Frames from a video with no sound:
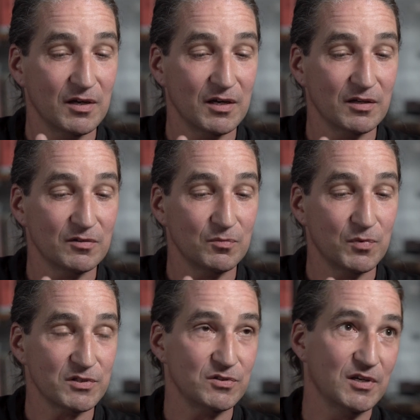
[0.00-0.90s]
And
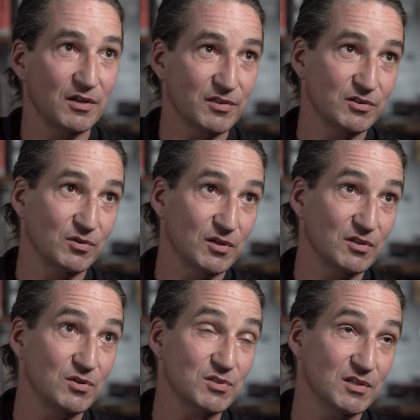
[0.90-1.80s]
once you get that, you
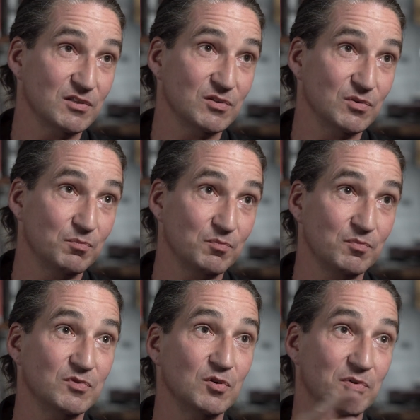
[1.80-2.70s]
can use it
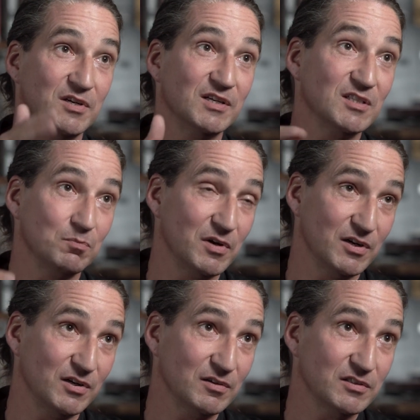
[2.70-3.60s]
to predict it
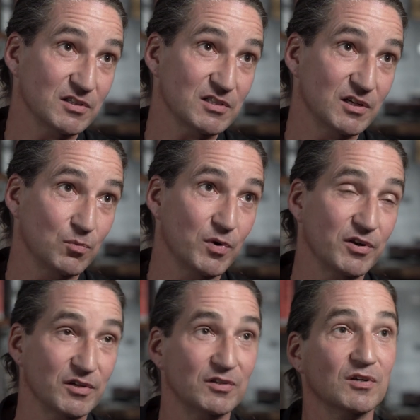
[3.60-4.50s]
better. Just like
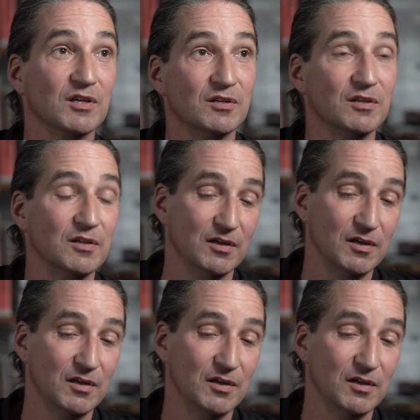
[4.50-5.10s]
weather, you can.